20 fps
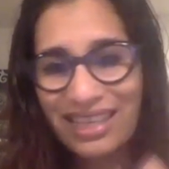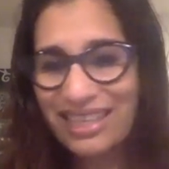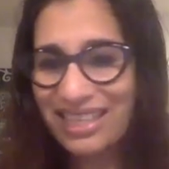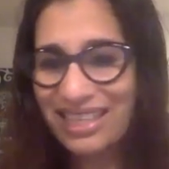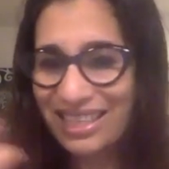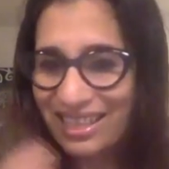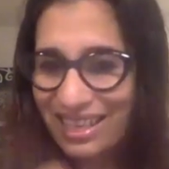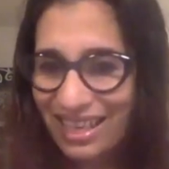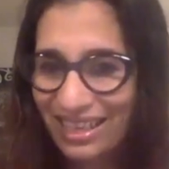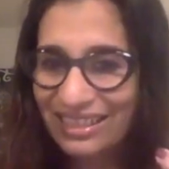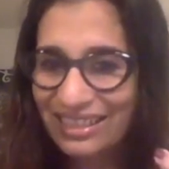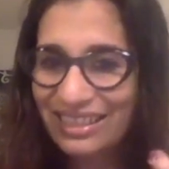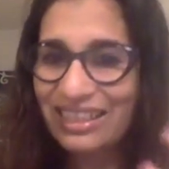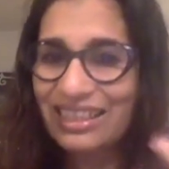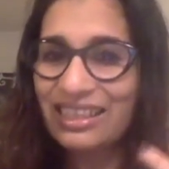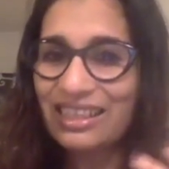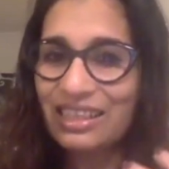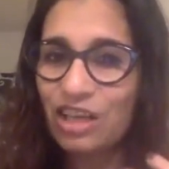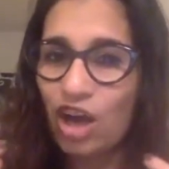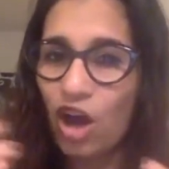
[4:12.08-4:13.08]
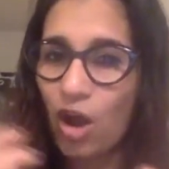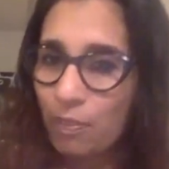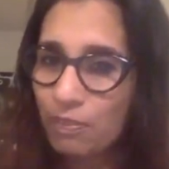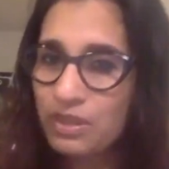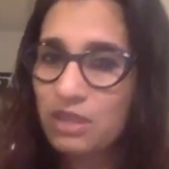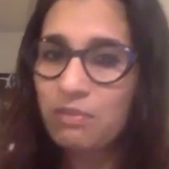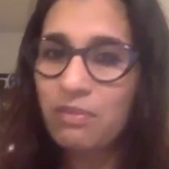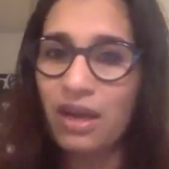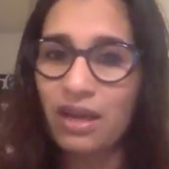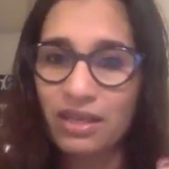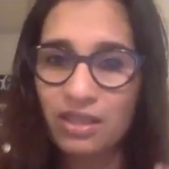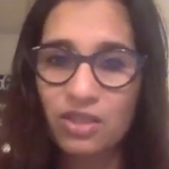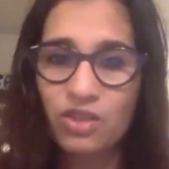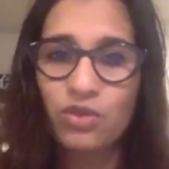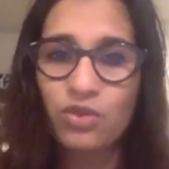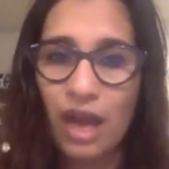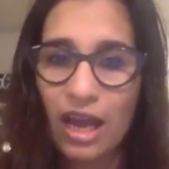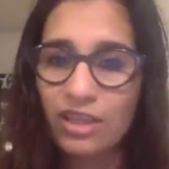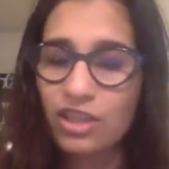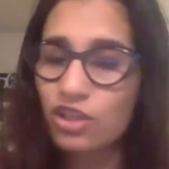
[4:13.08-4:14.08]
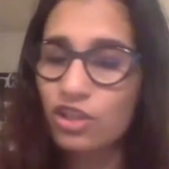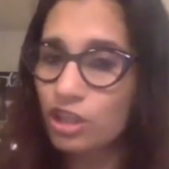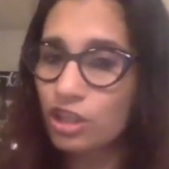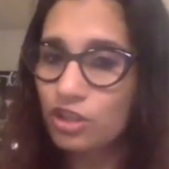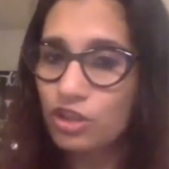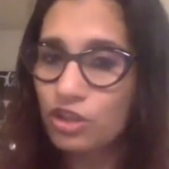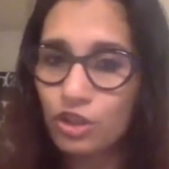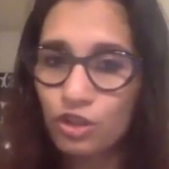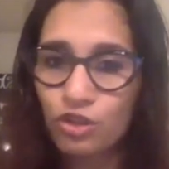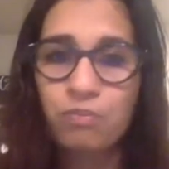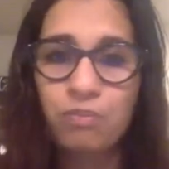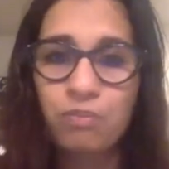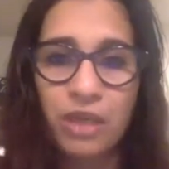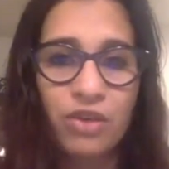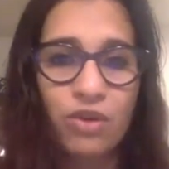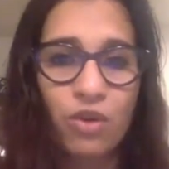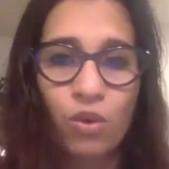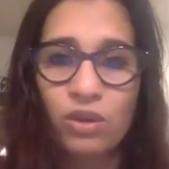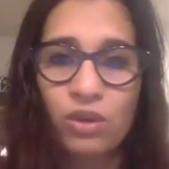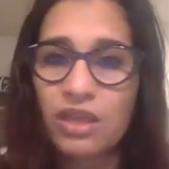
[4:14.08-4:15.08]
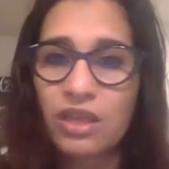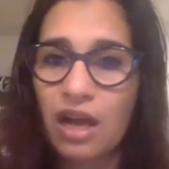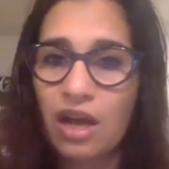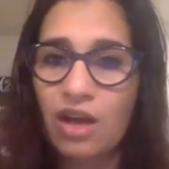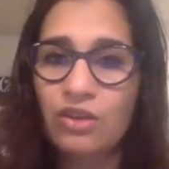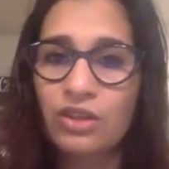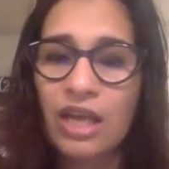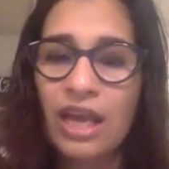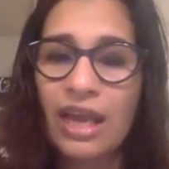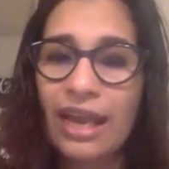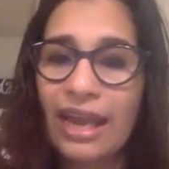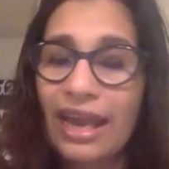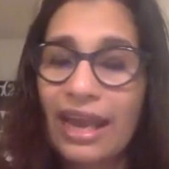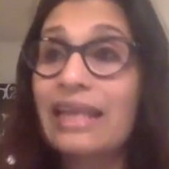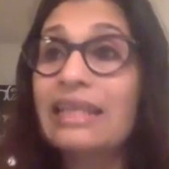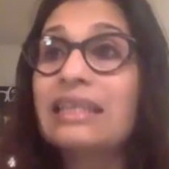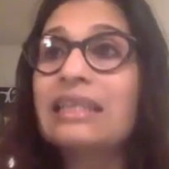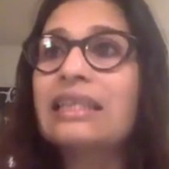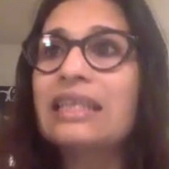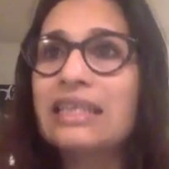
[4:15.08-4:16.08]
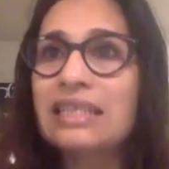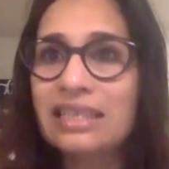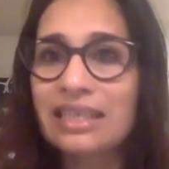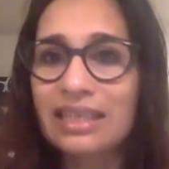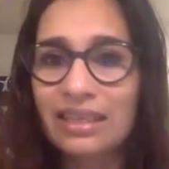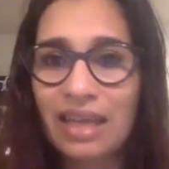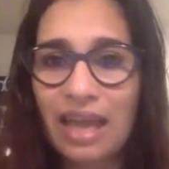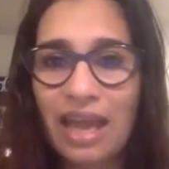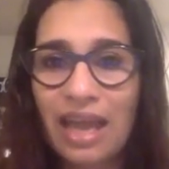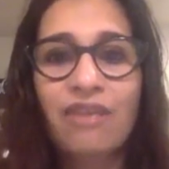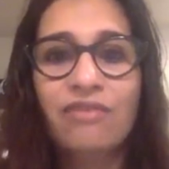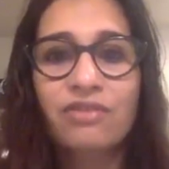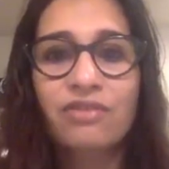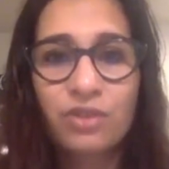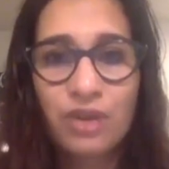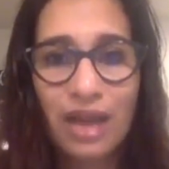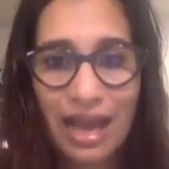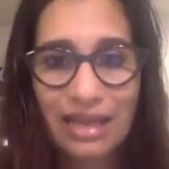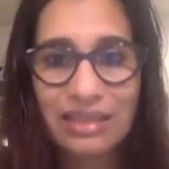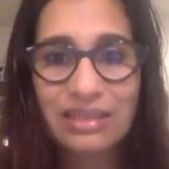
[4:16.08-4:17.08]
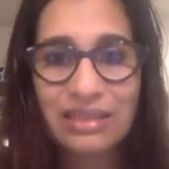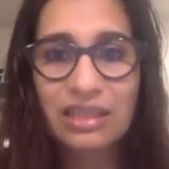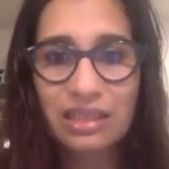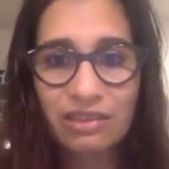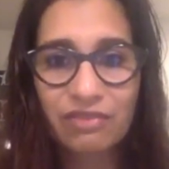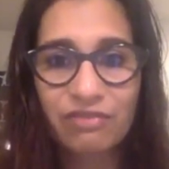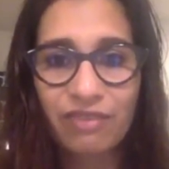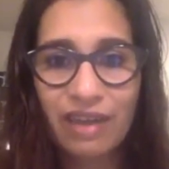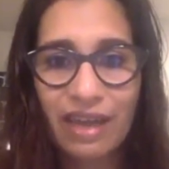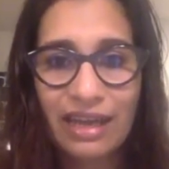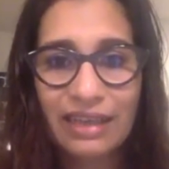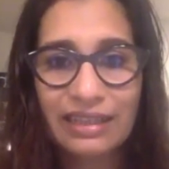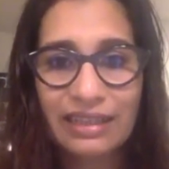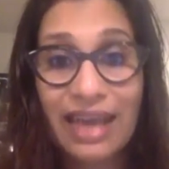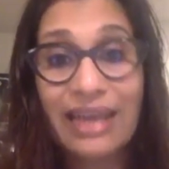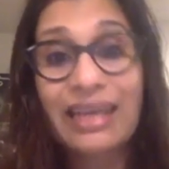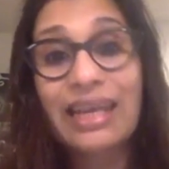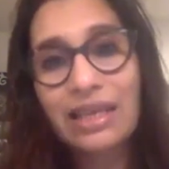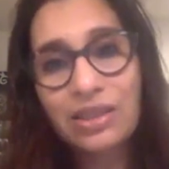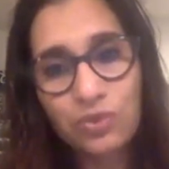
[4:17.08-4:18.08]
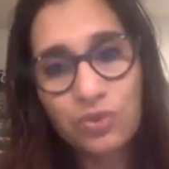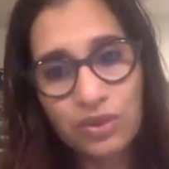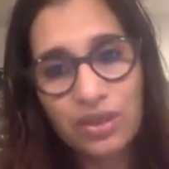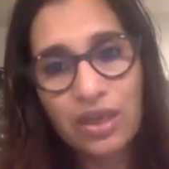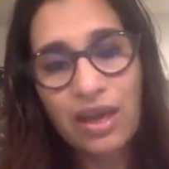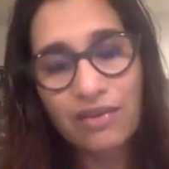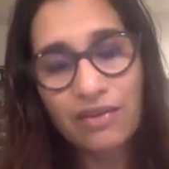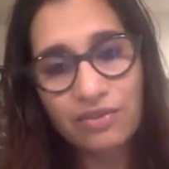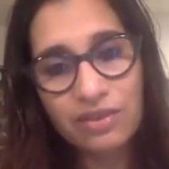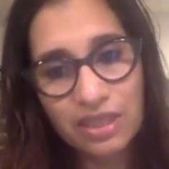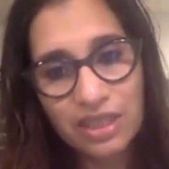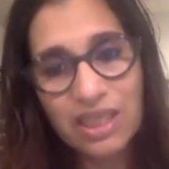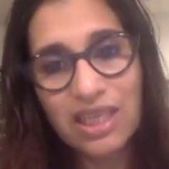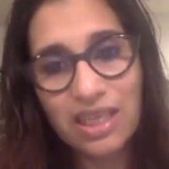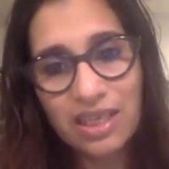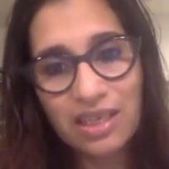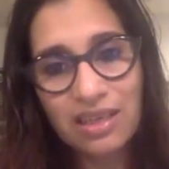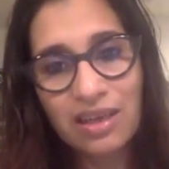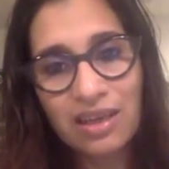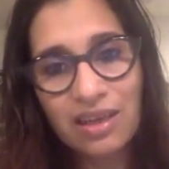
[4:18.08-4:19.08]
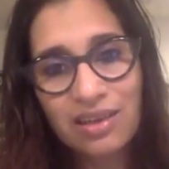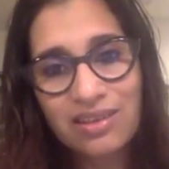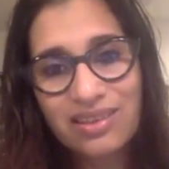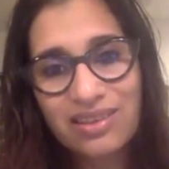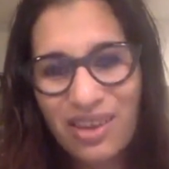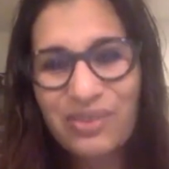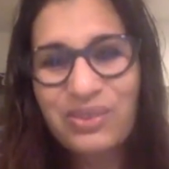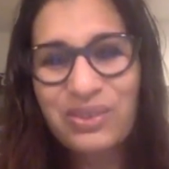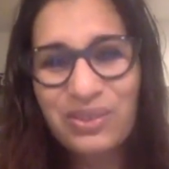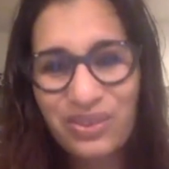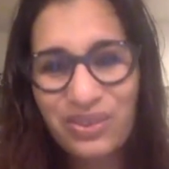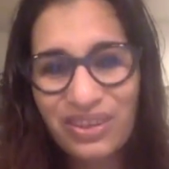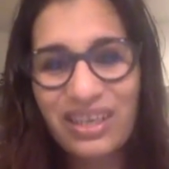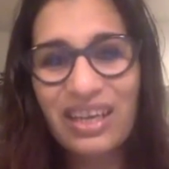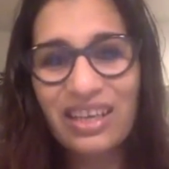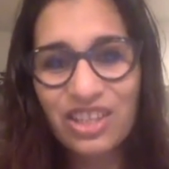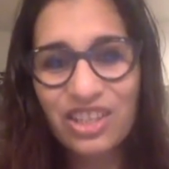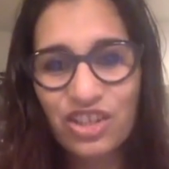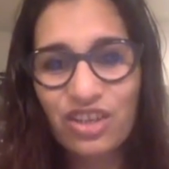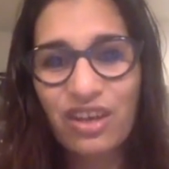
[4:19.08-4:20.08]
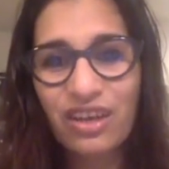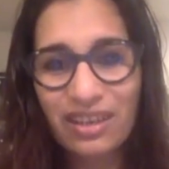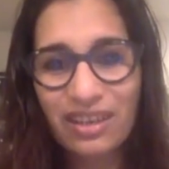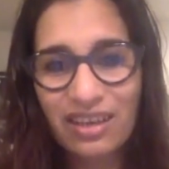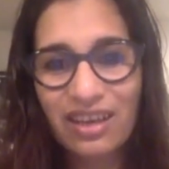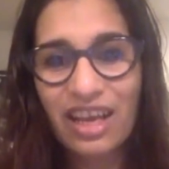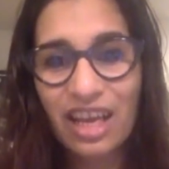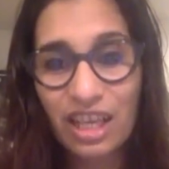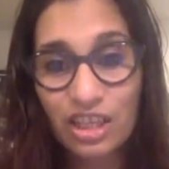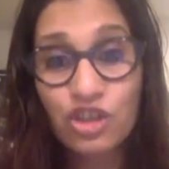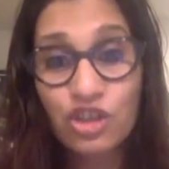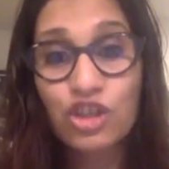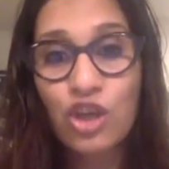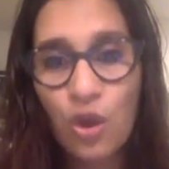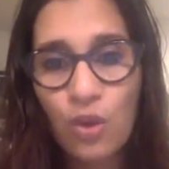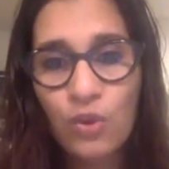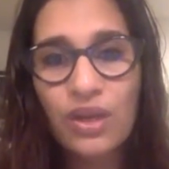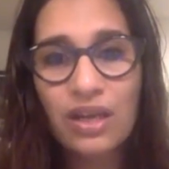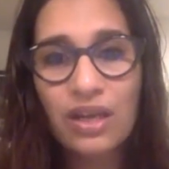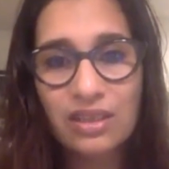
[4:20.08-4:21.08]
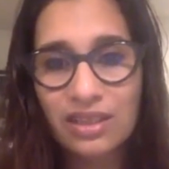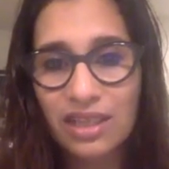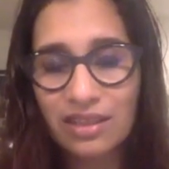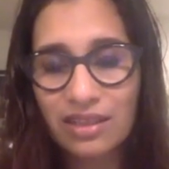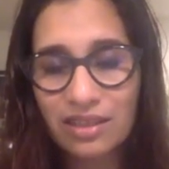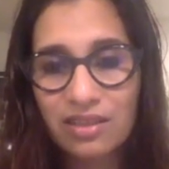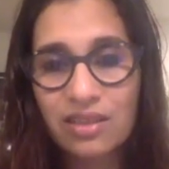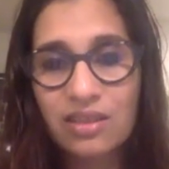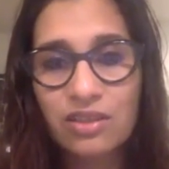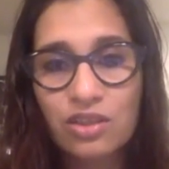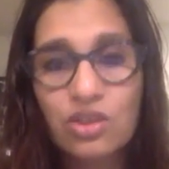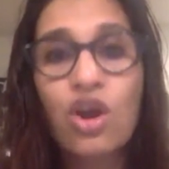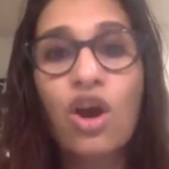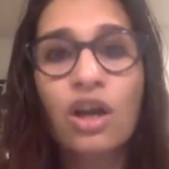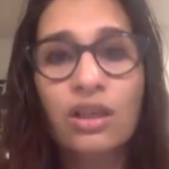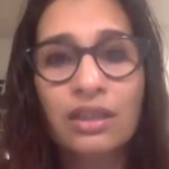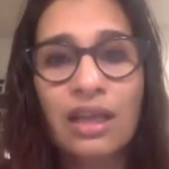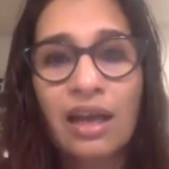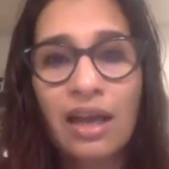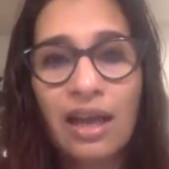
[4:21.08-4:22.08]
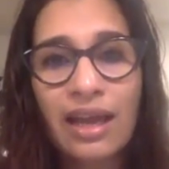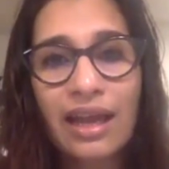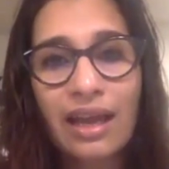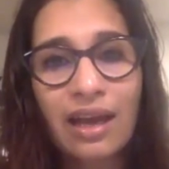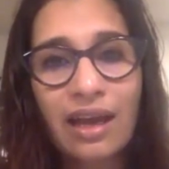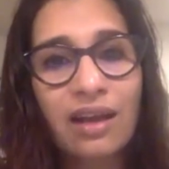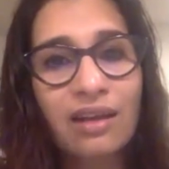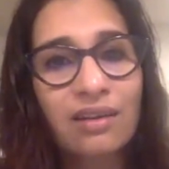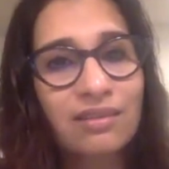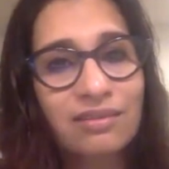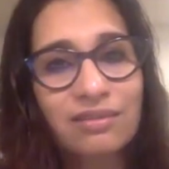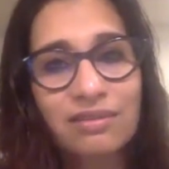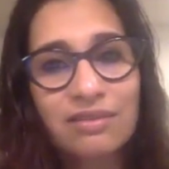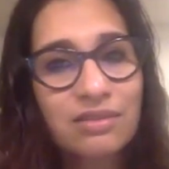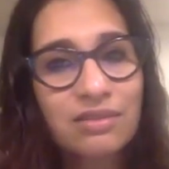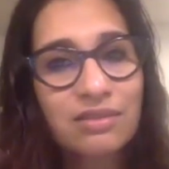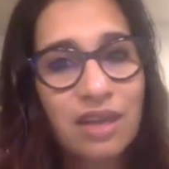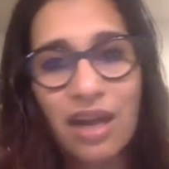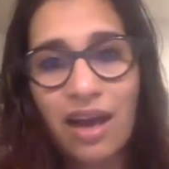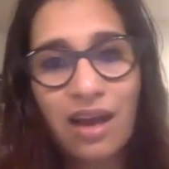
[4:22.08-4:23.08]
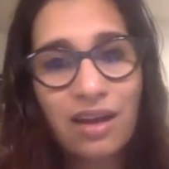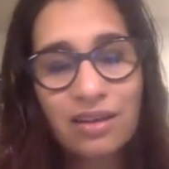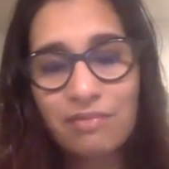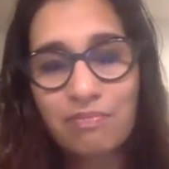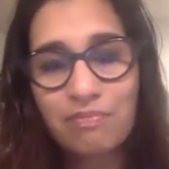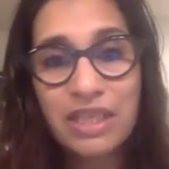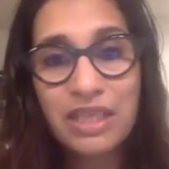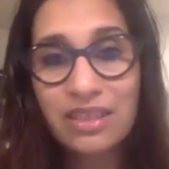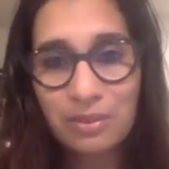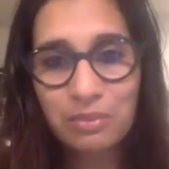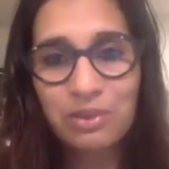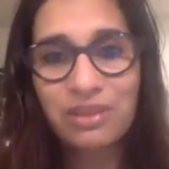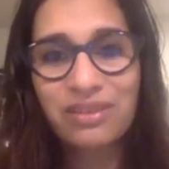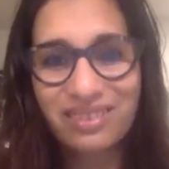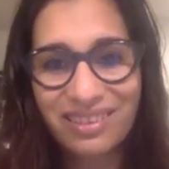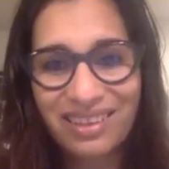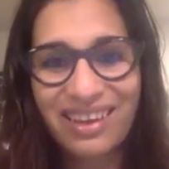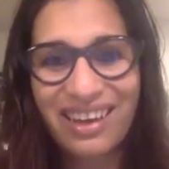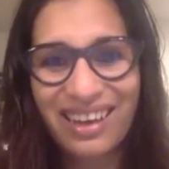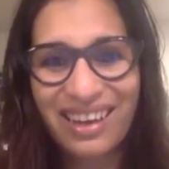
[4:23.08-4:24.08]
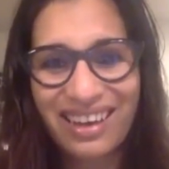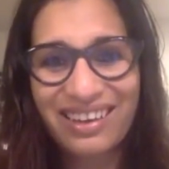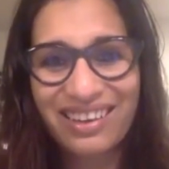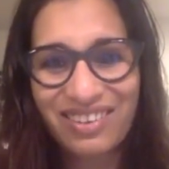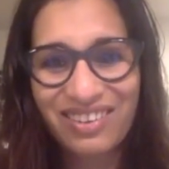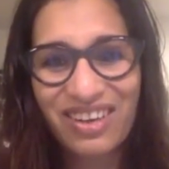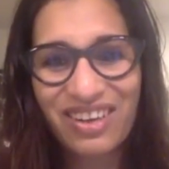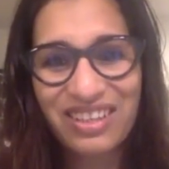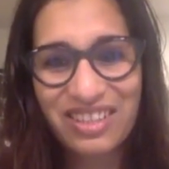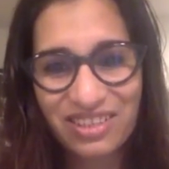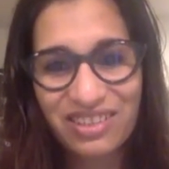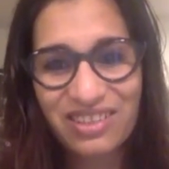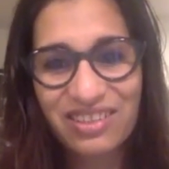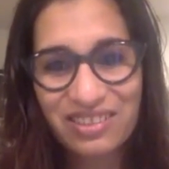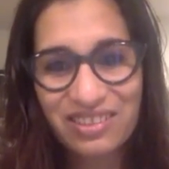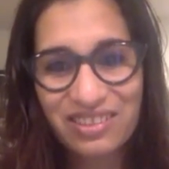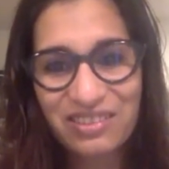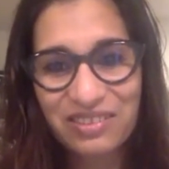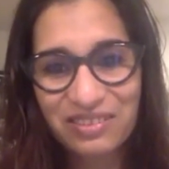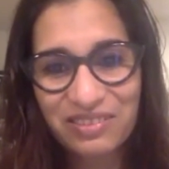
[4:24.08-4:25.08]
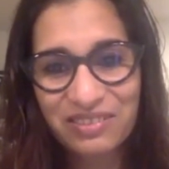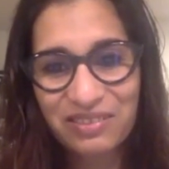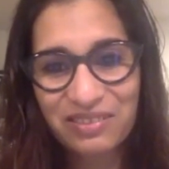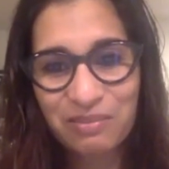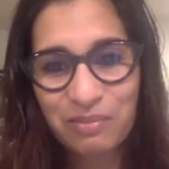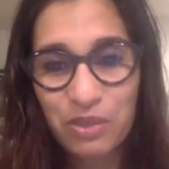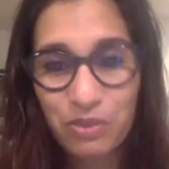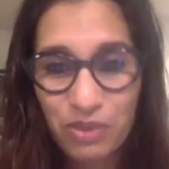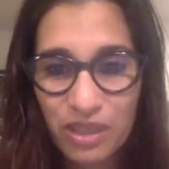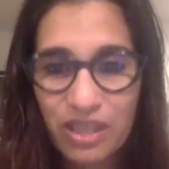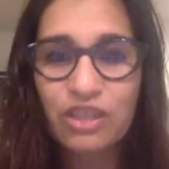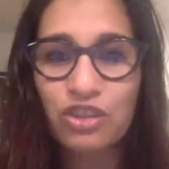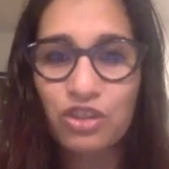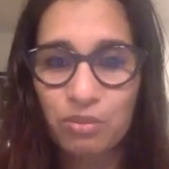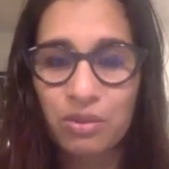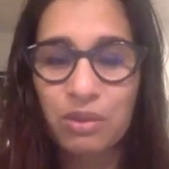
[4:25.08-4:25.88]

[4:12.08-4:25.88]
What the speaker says: slightly optimized strategy should be rolled out, and this can have drastic effect. And as we have seen, South Korea and China has shown us that this is not an unbeatable crisis, but we need to be